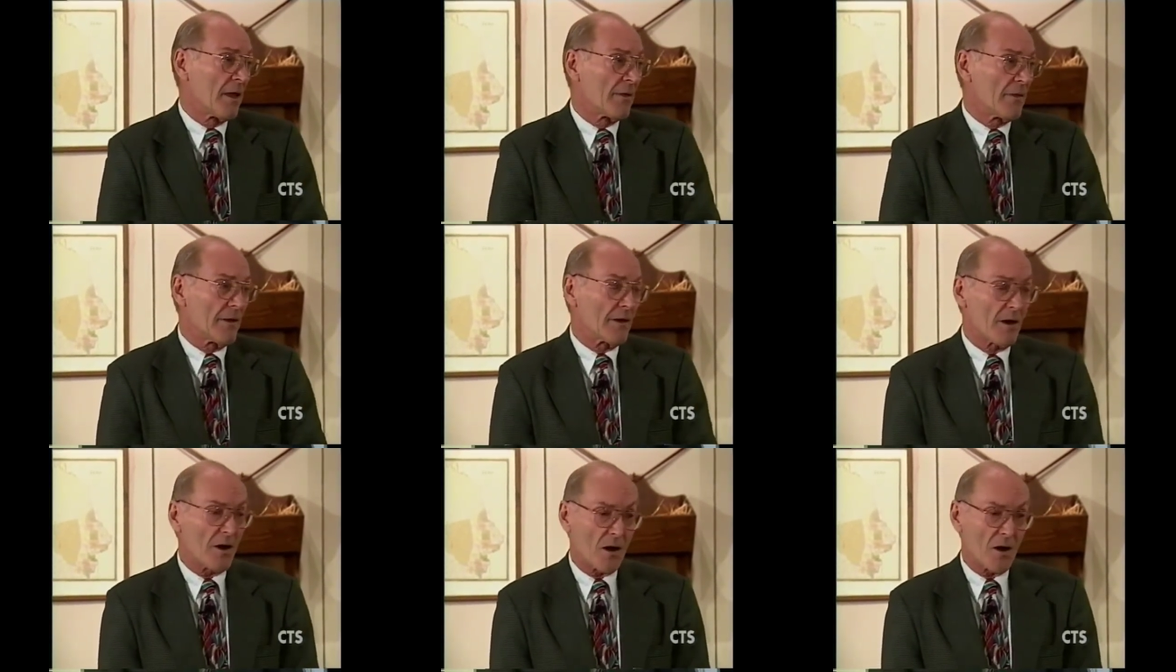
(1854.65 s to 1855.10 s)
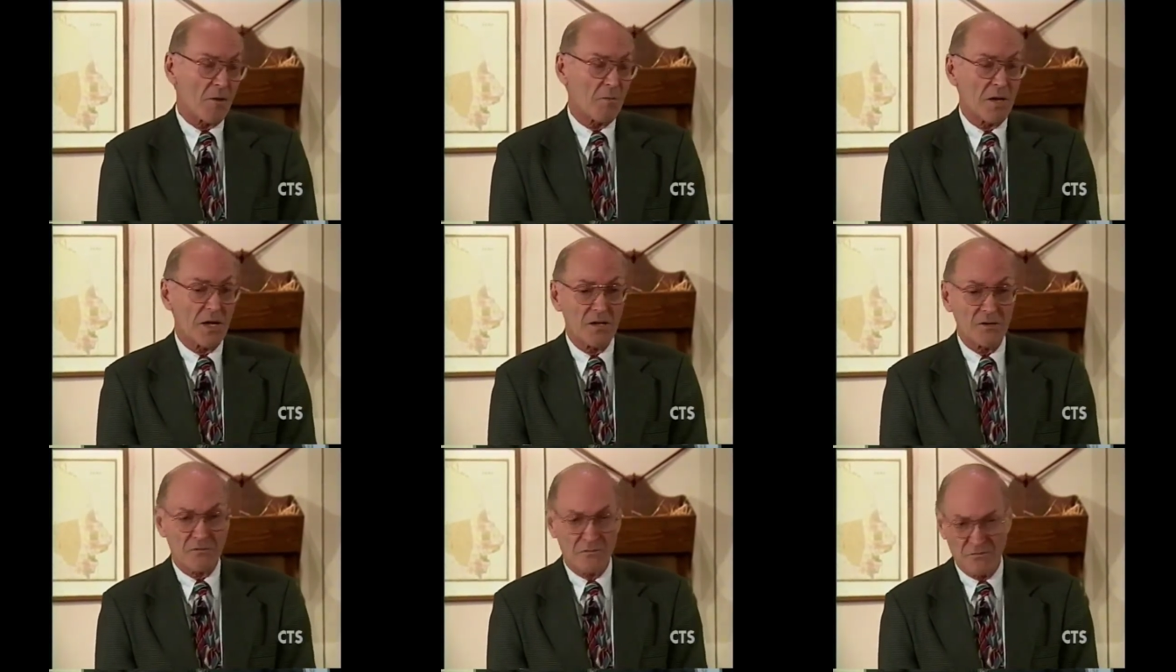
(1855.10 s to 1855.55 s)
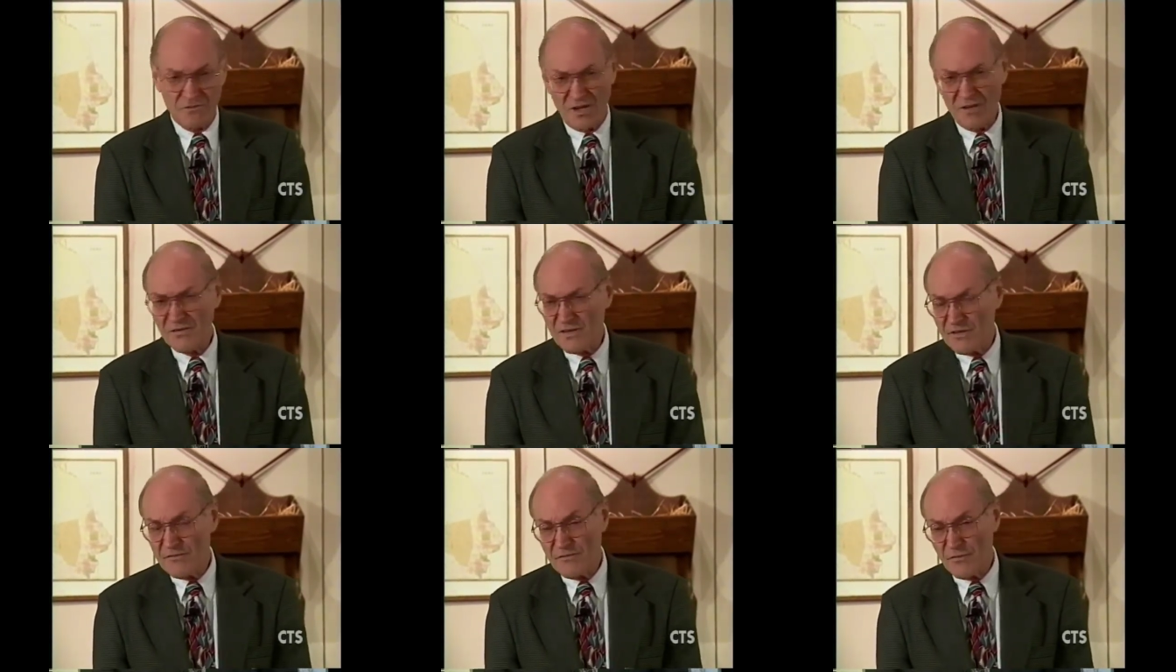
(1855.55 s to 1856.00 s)
There are about
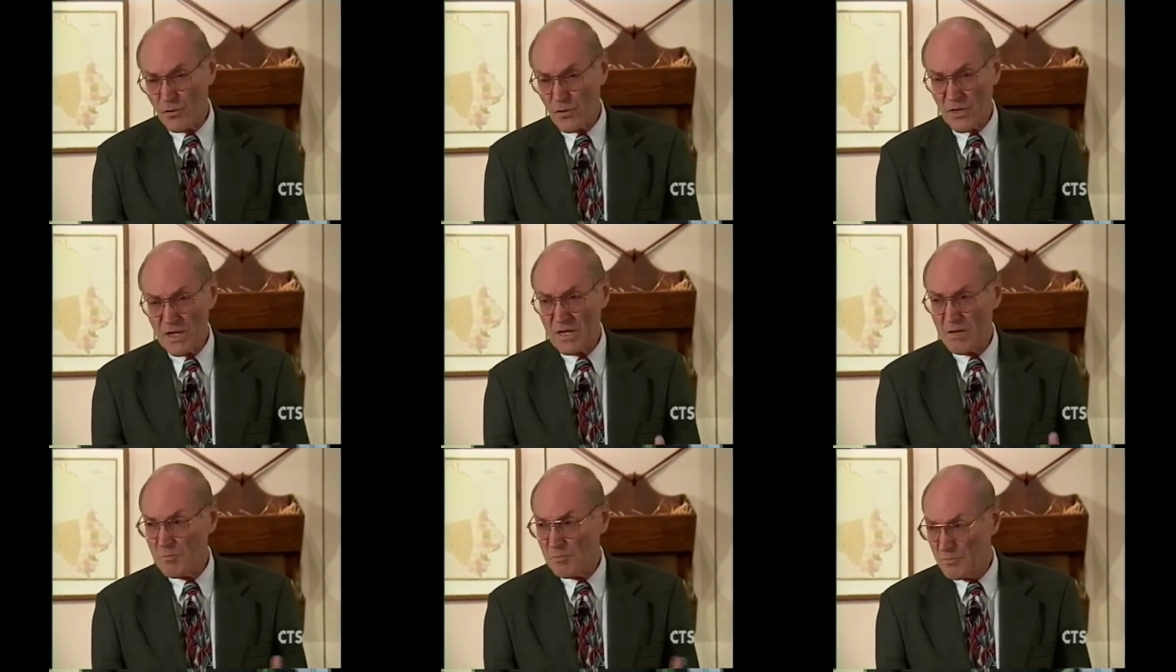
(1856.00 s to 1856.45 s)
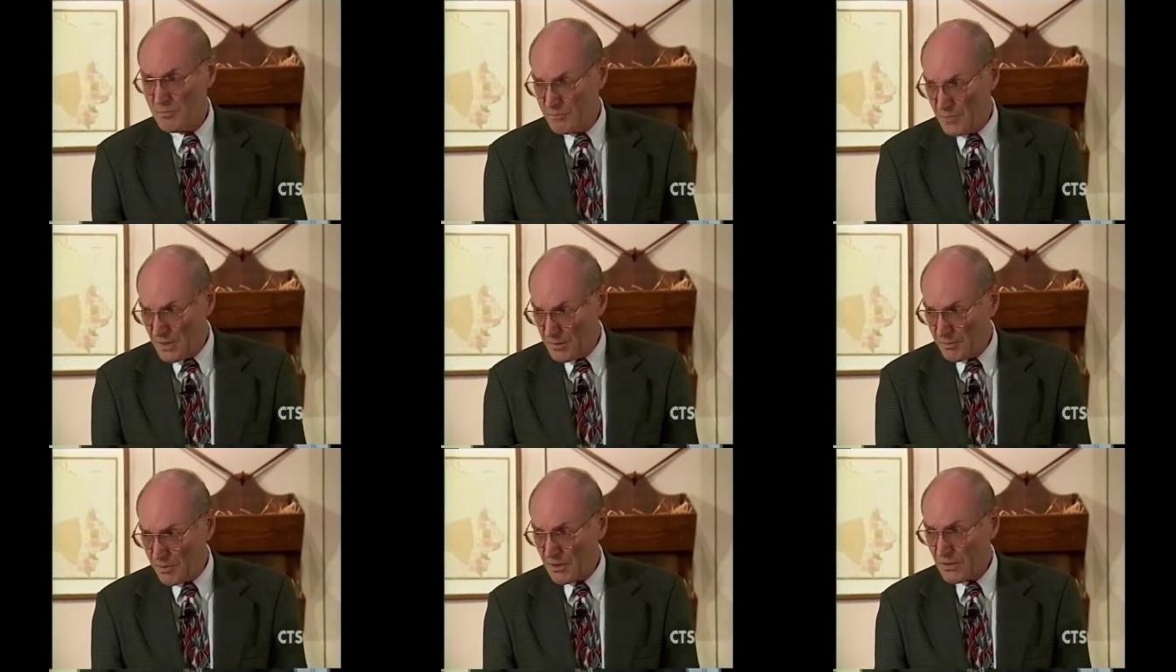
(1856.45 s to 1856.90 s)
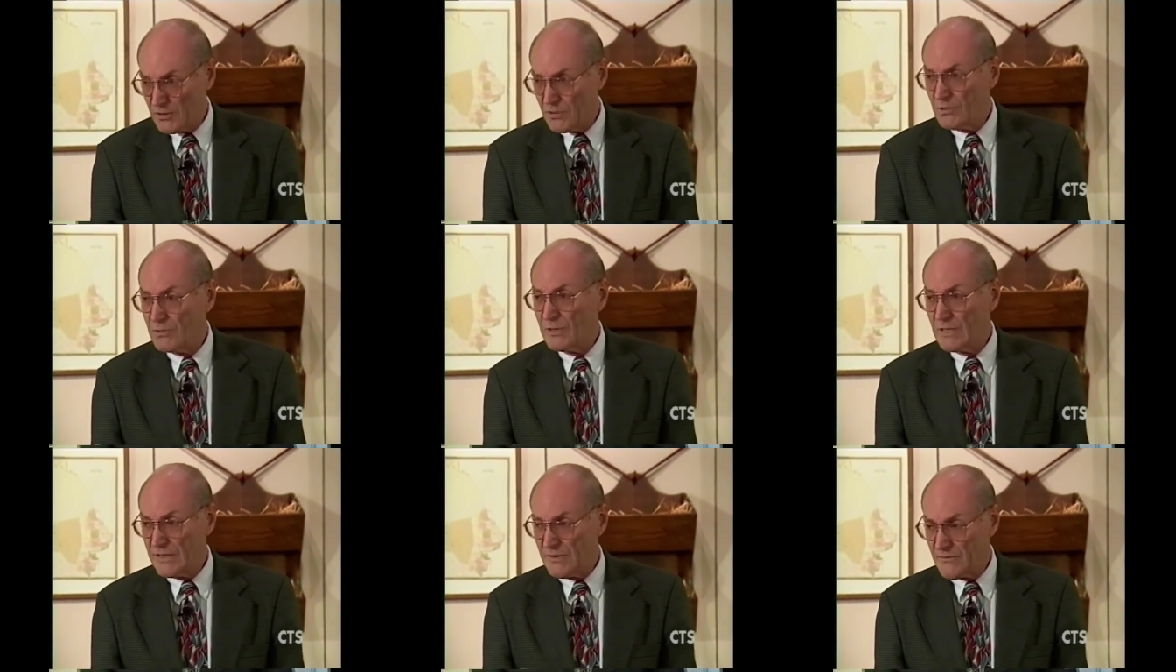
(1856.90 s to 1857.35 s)
roughly 40 people
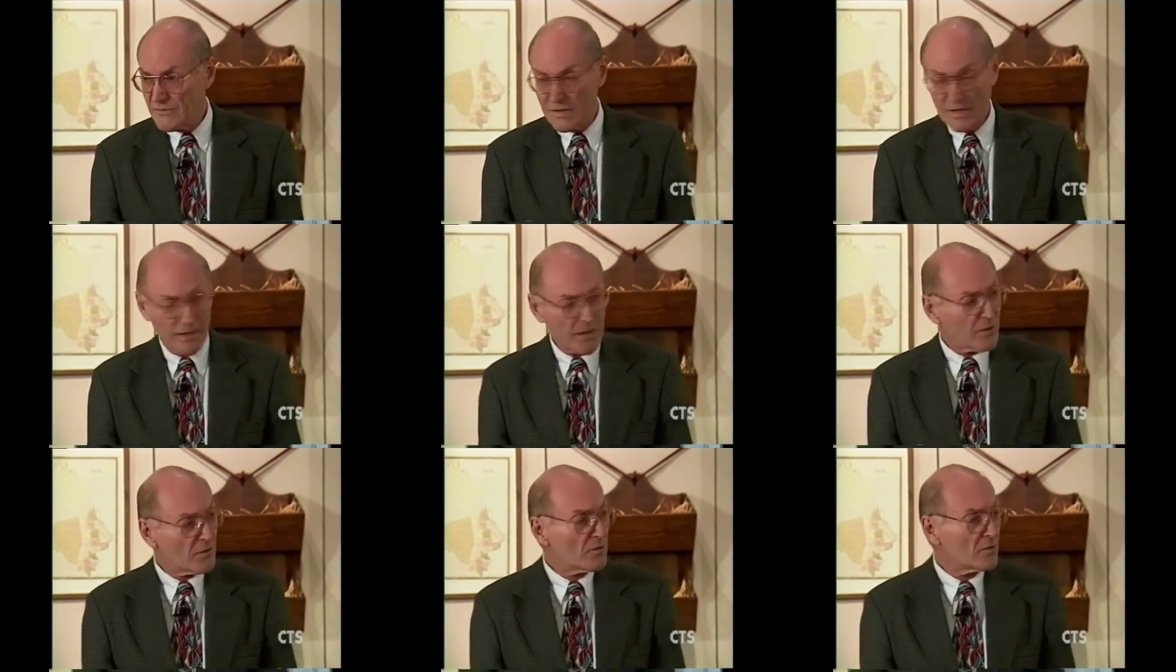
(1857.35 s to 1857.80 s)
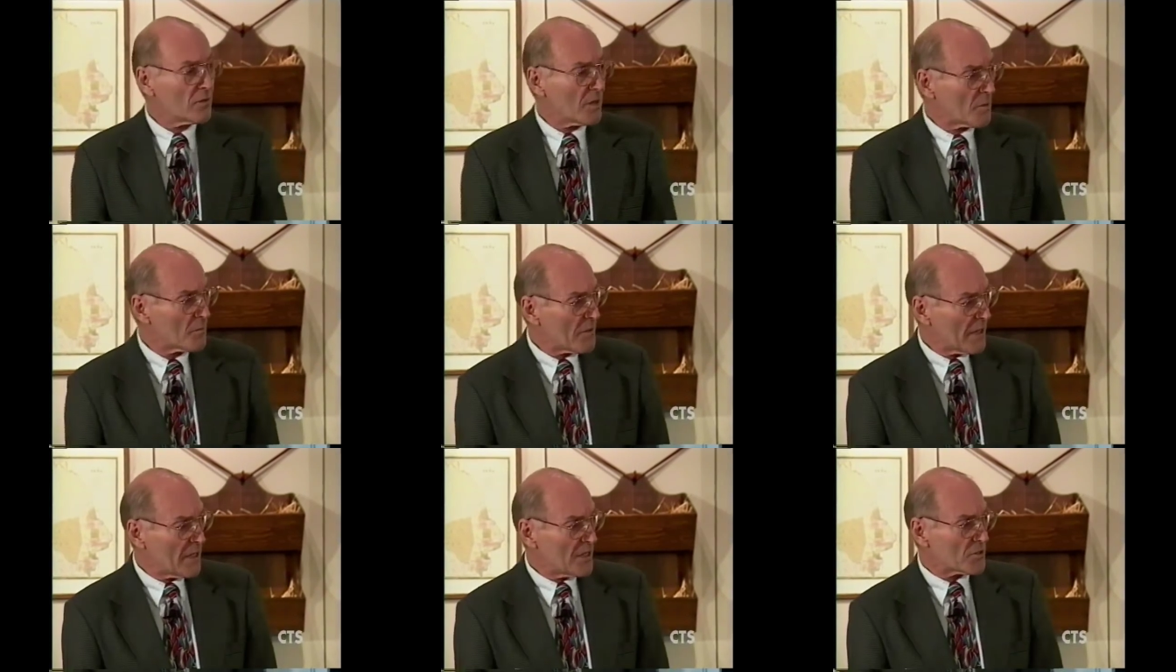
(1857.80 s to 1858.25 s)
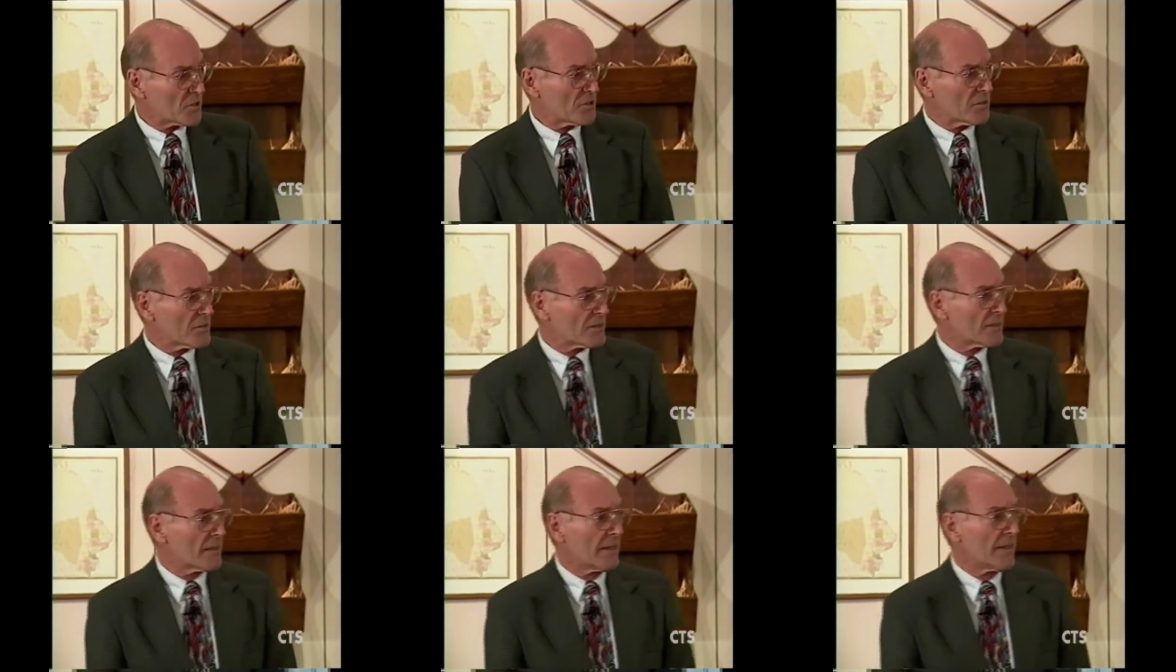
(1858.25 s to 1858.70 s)
who live there who are
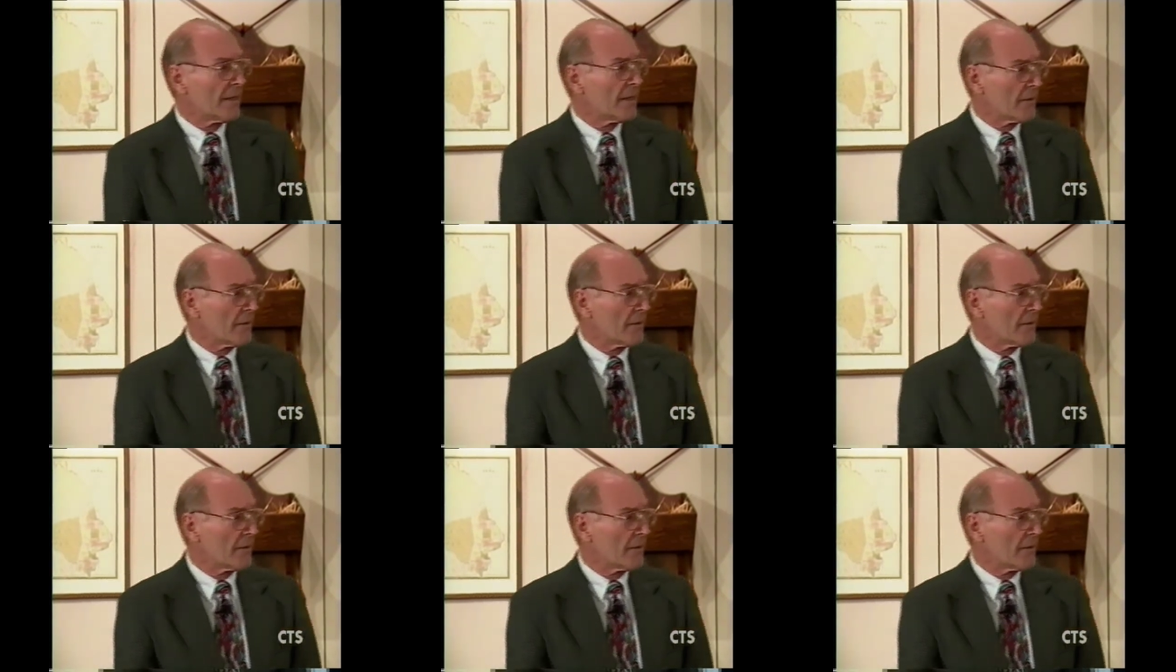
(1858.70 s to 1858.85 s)
patients